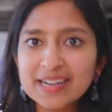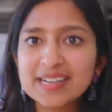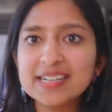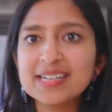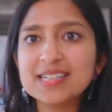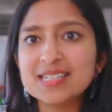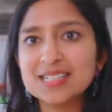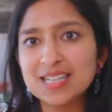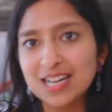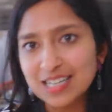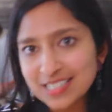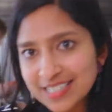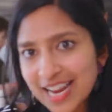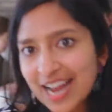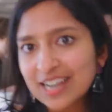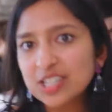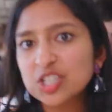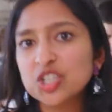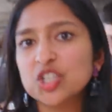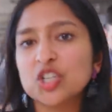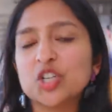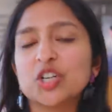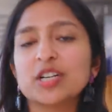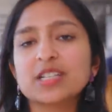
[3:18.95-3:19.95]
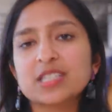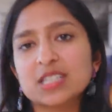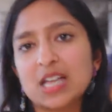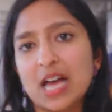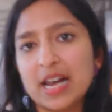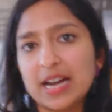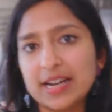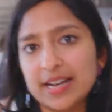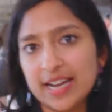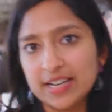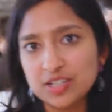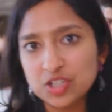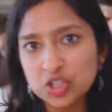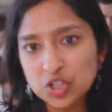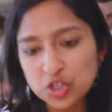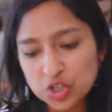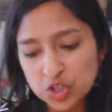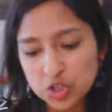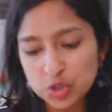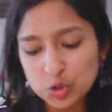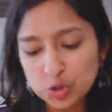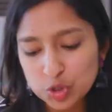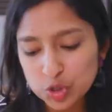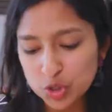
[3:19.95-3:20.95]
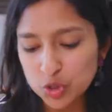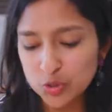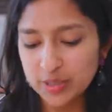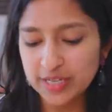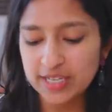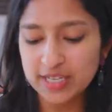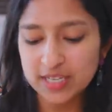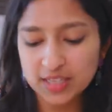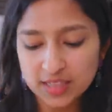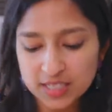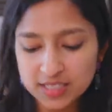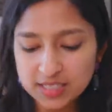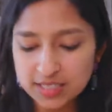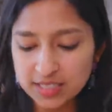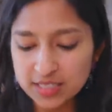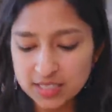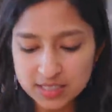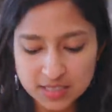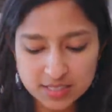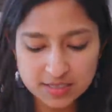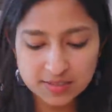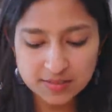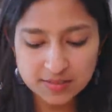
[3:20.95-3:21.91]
body, it's got texture, it's got a nice chew to it. This